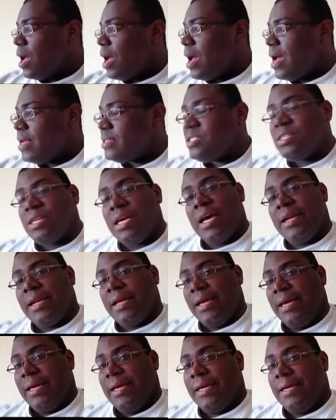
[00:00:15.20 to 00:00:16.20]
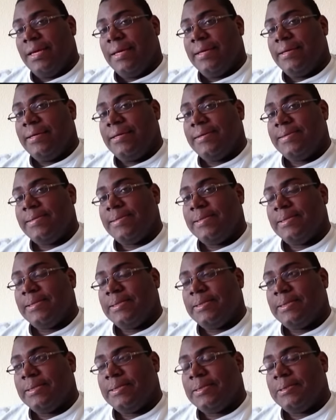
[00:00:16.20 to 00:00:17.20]
I just got a
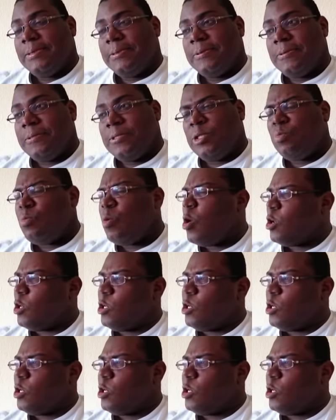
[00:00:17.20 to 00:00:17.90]
small